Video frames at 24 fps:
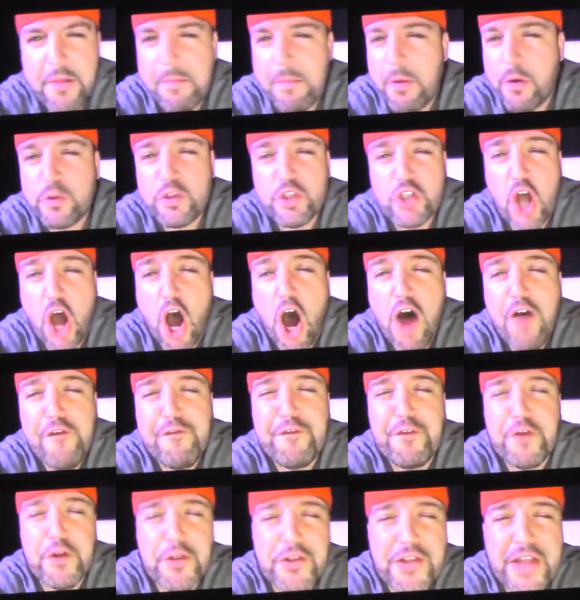The most
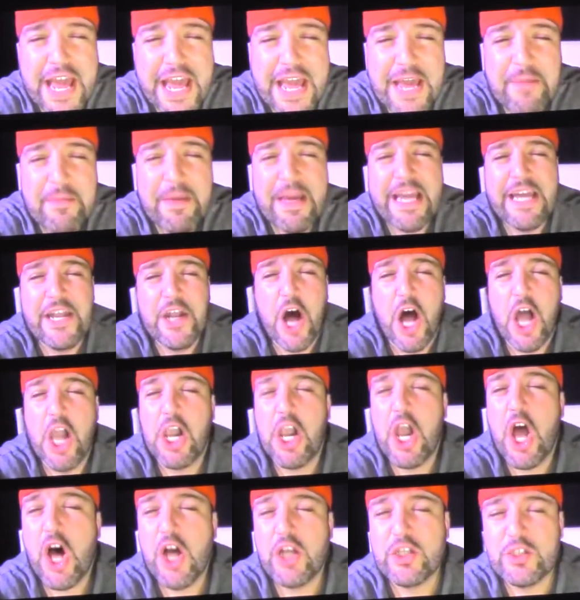awful name in
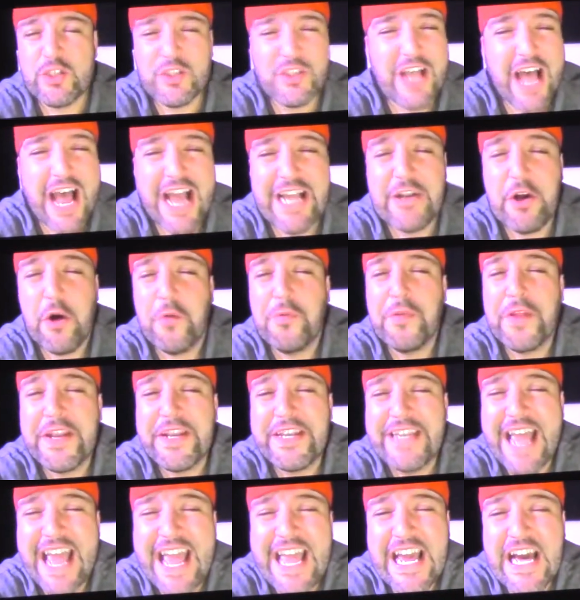Allah's sight on the
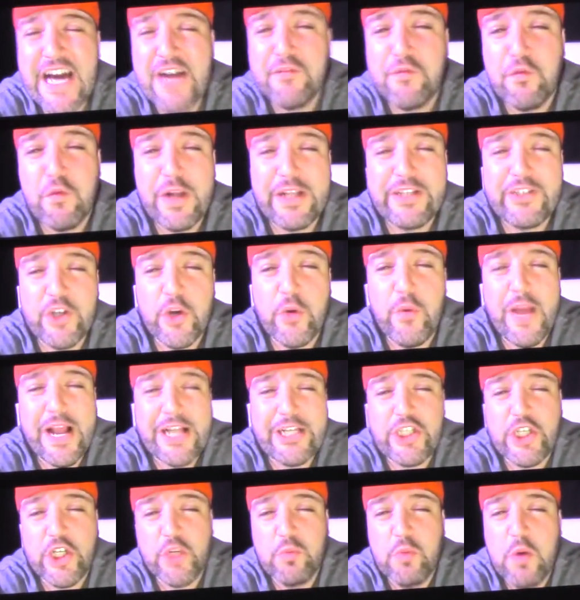day of
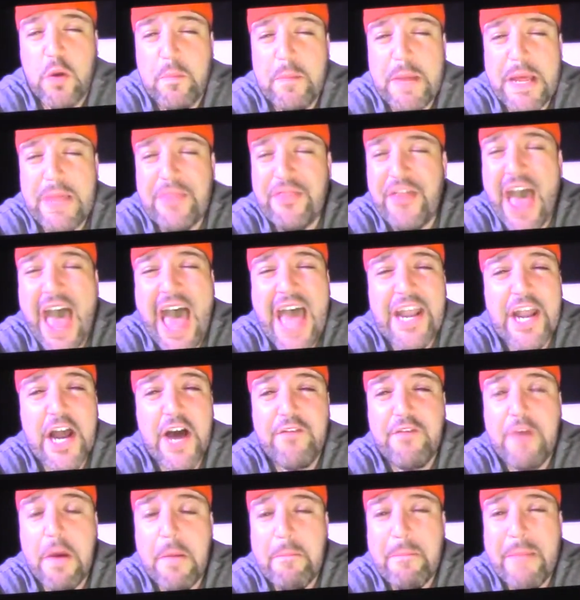resurrection will be that
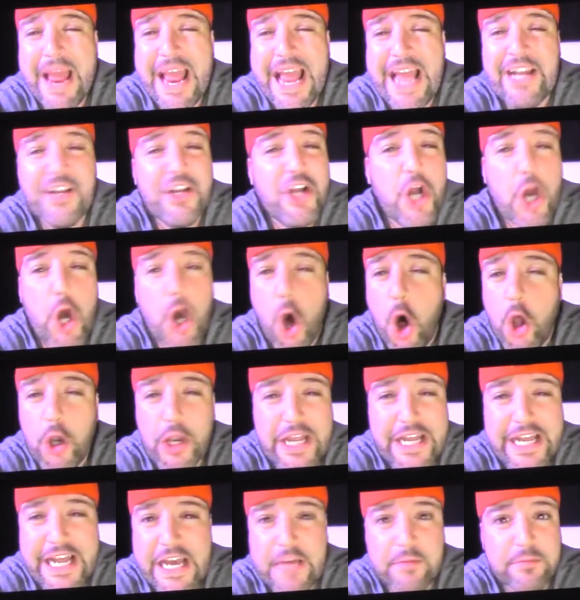of a man
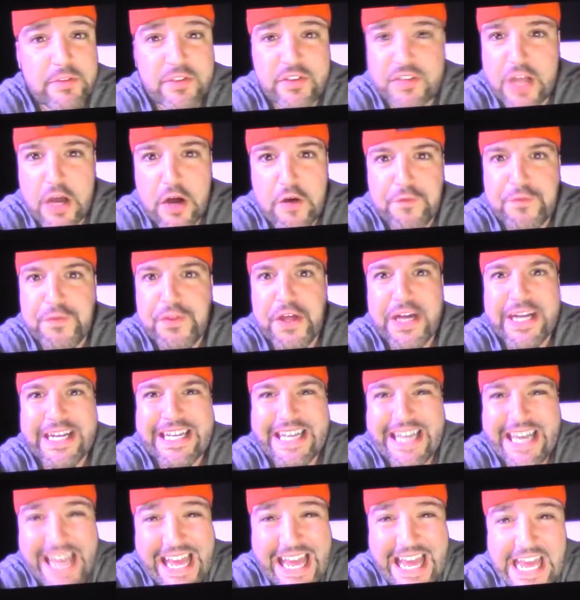calling himself the
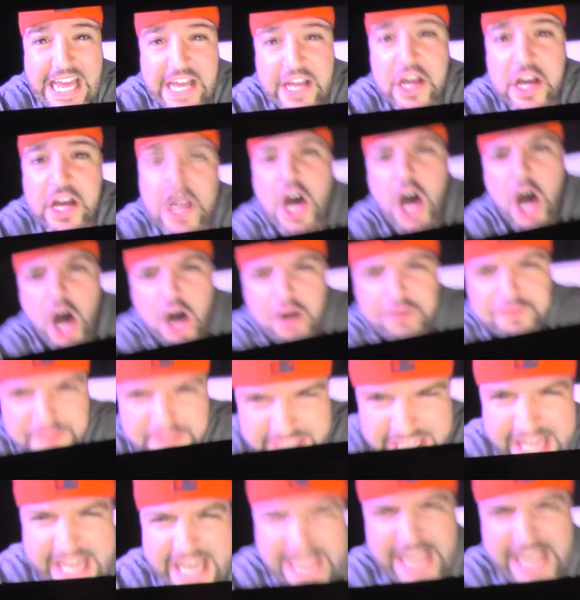King of